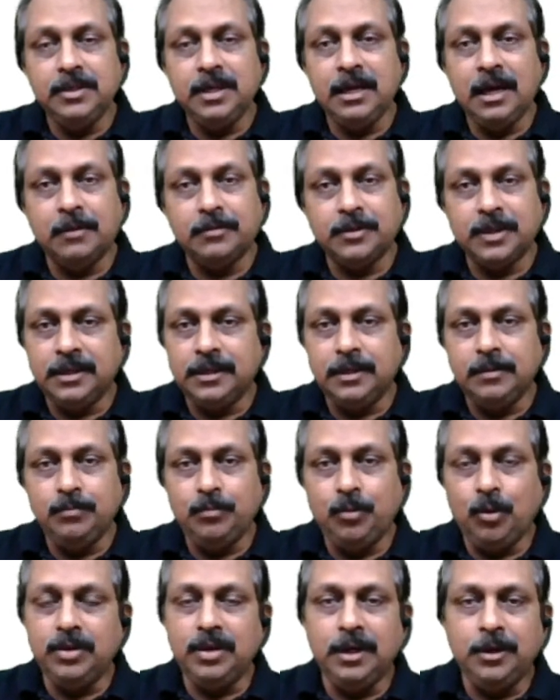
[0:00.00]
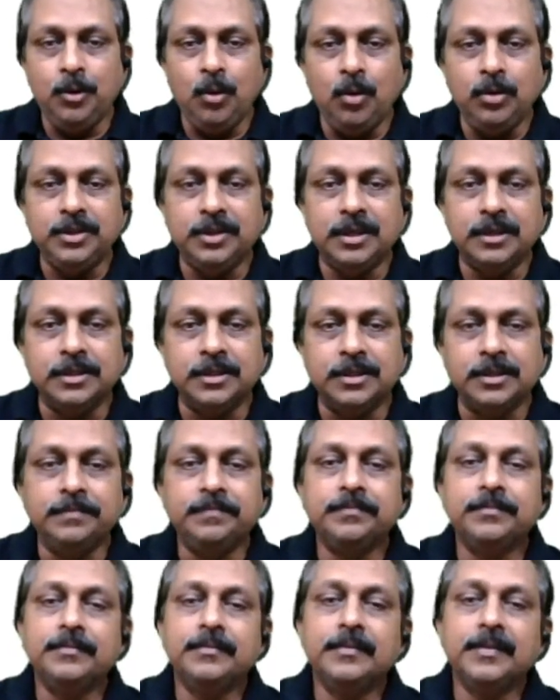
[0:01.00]
they have taken both the doses,
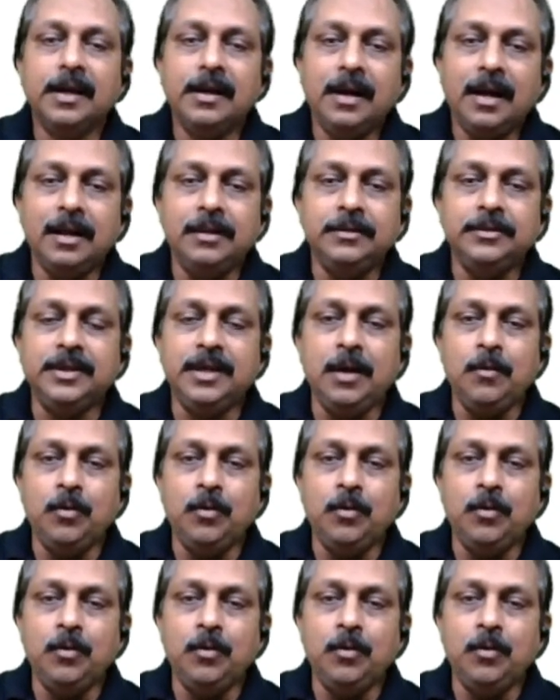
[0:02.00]
healthcare